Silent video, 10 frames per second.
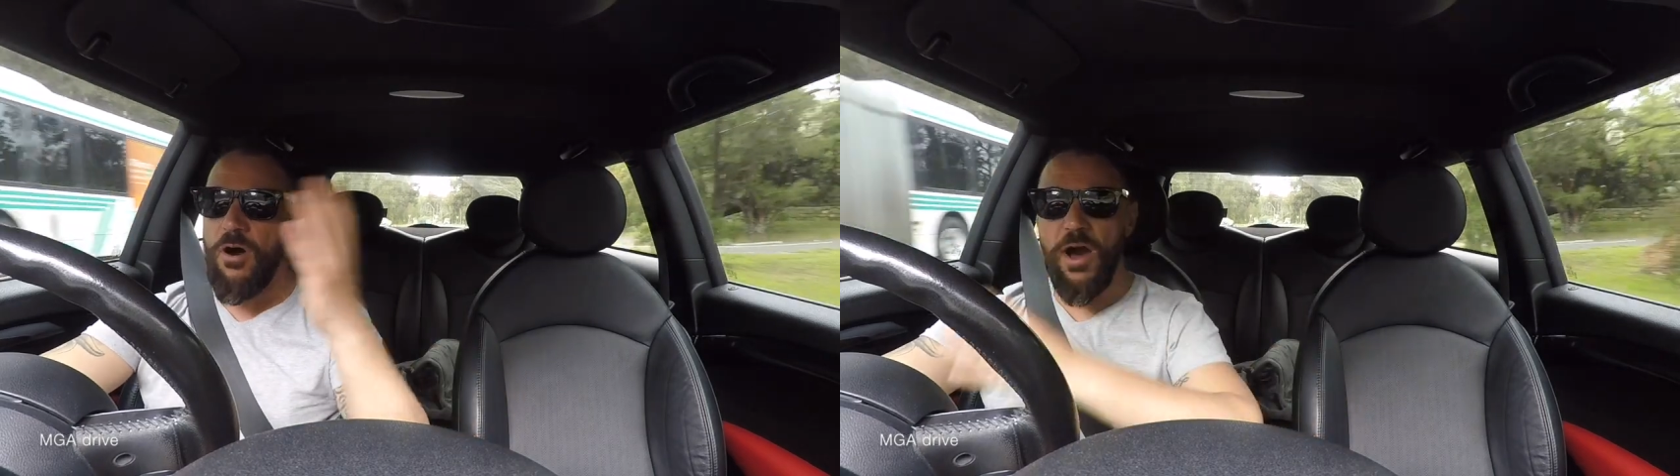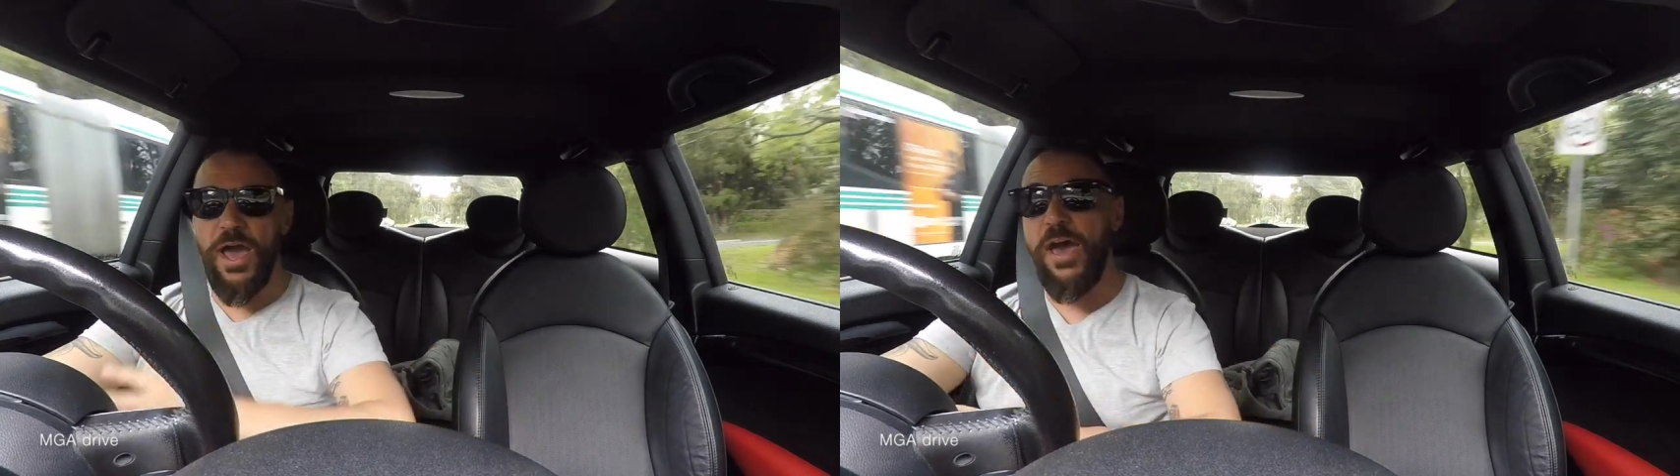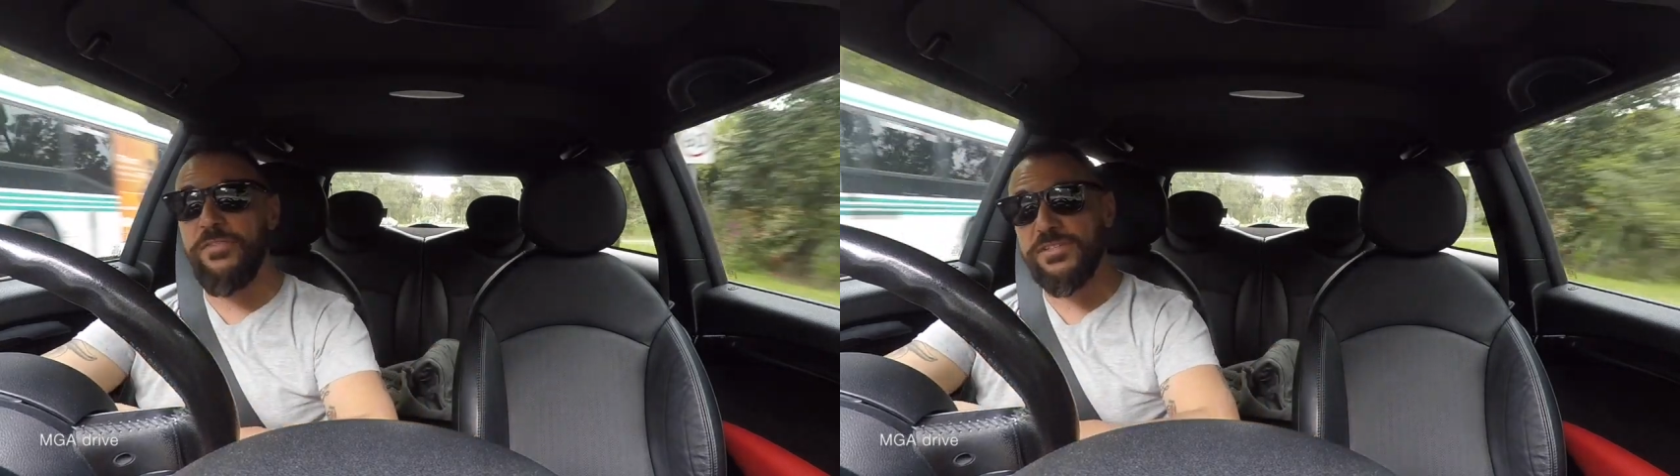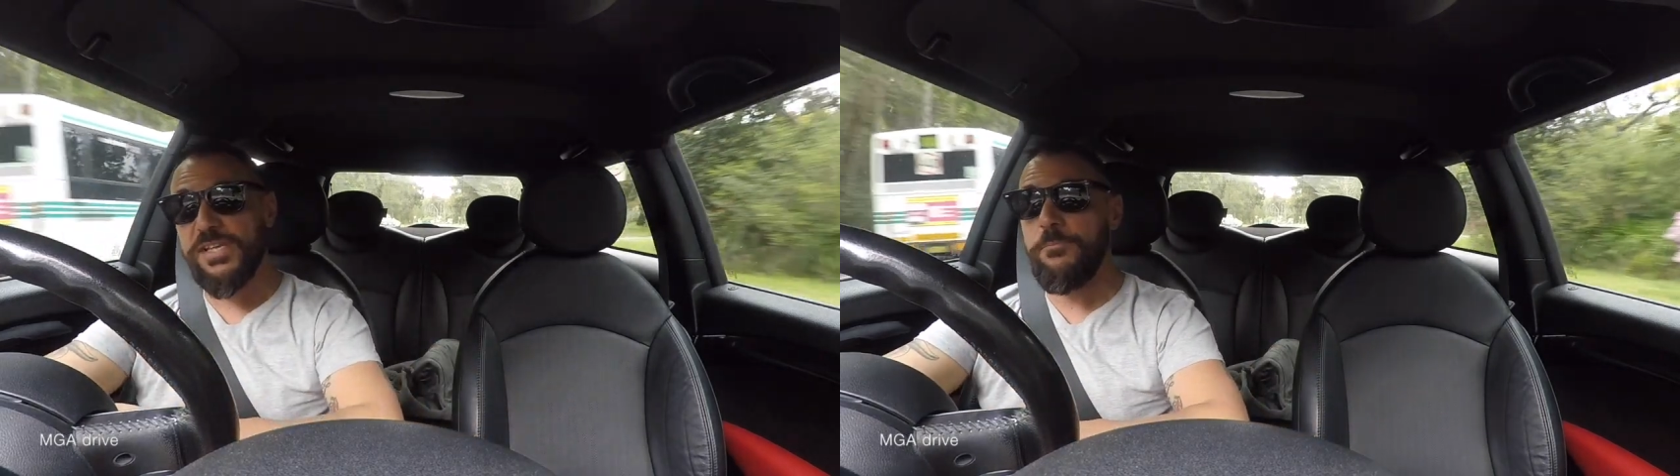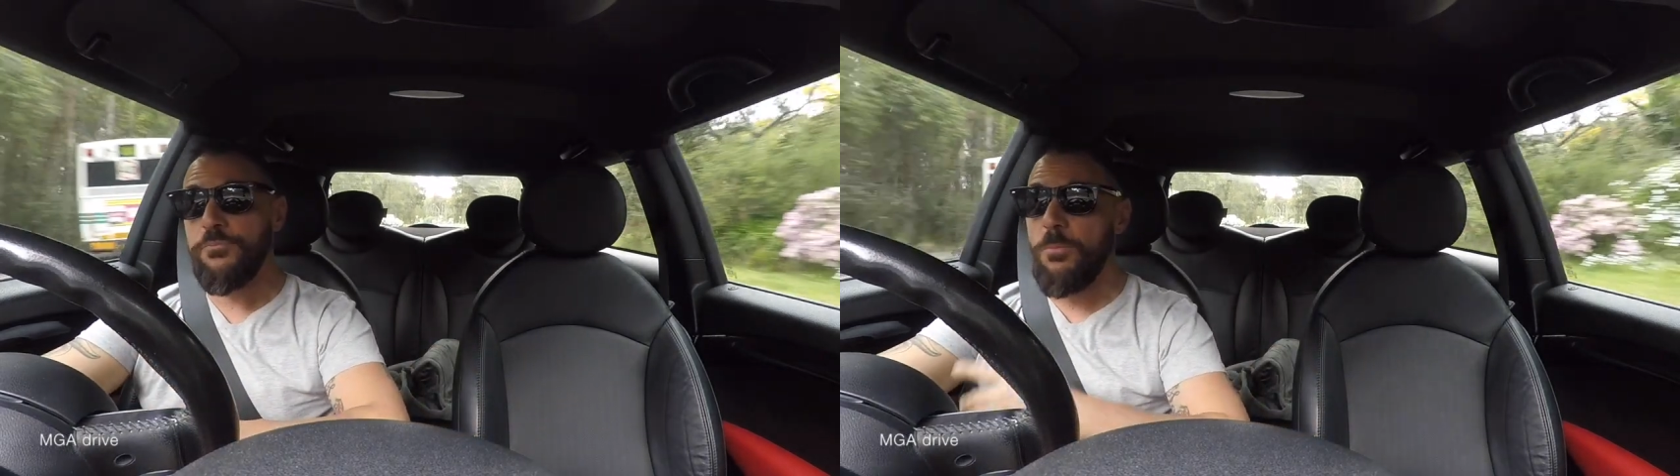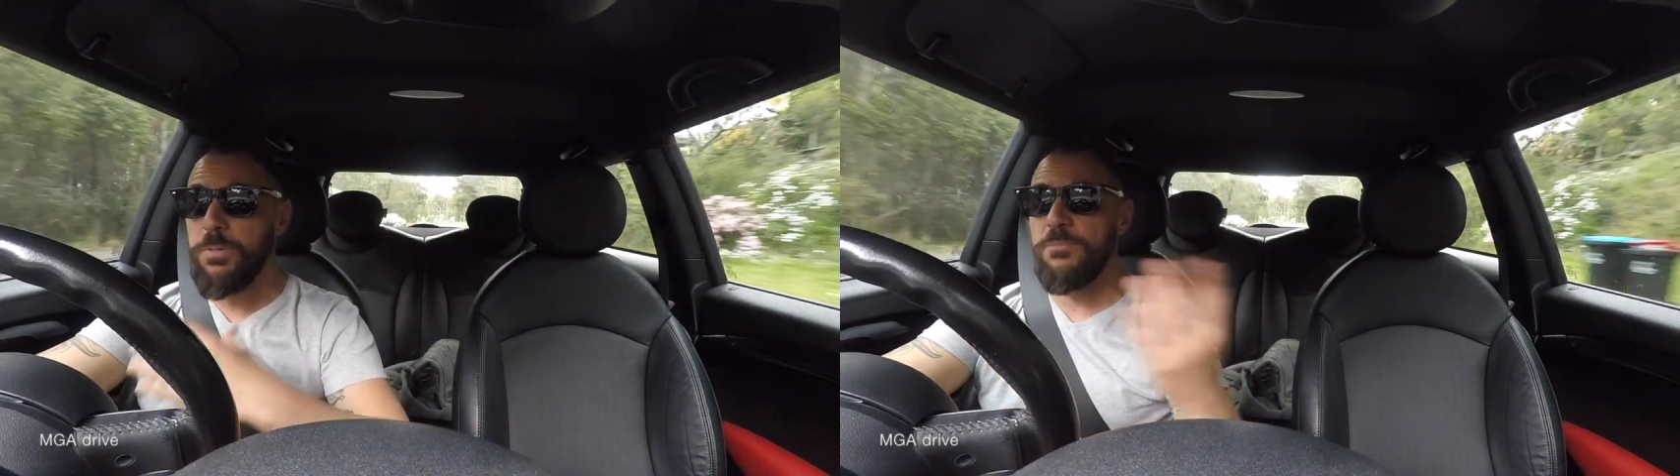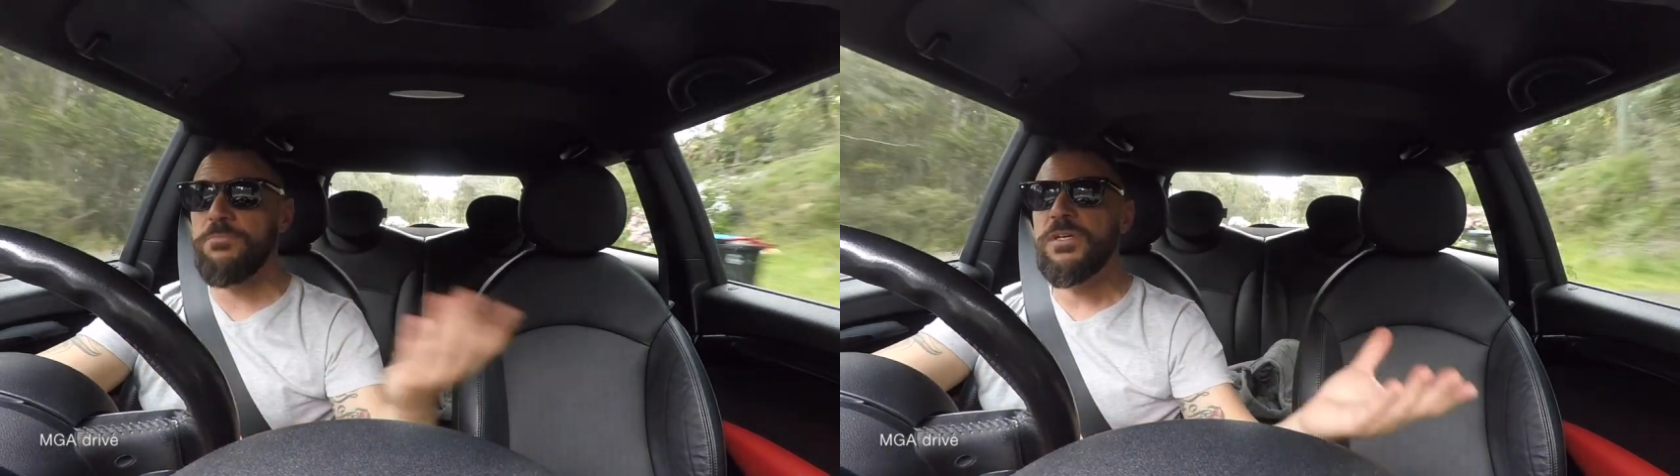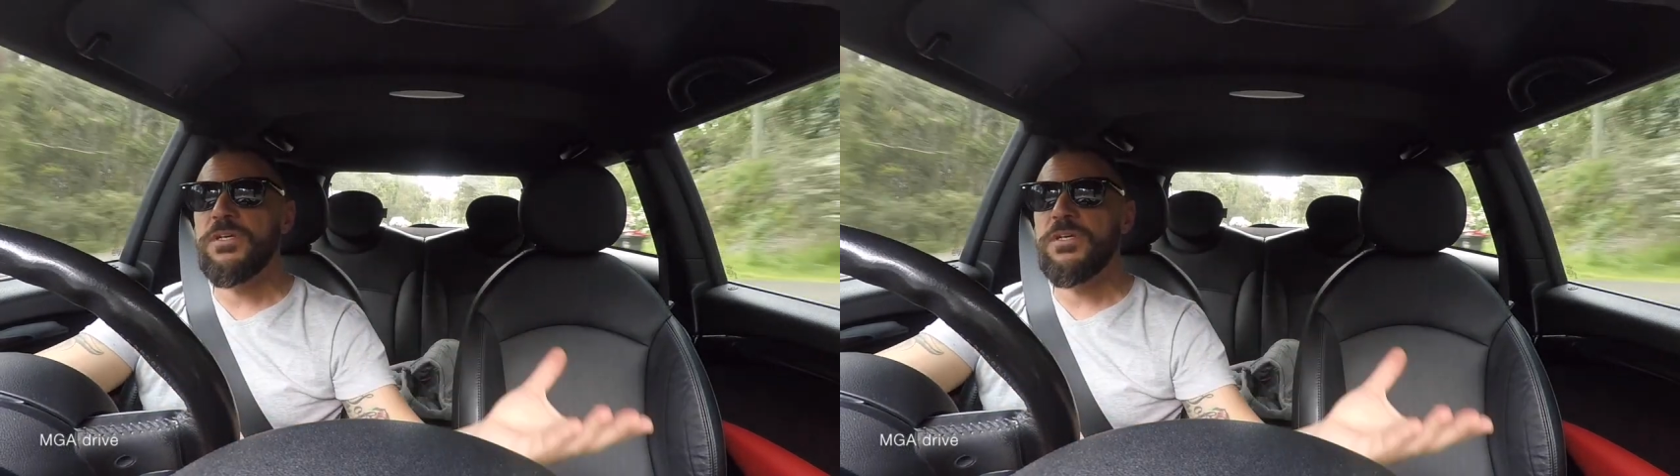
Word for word: I had the same problem,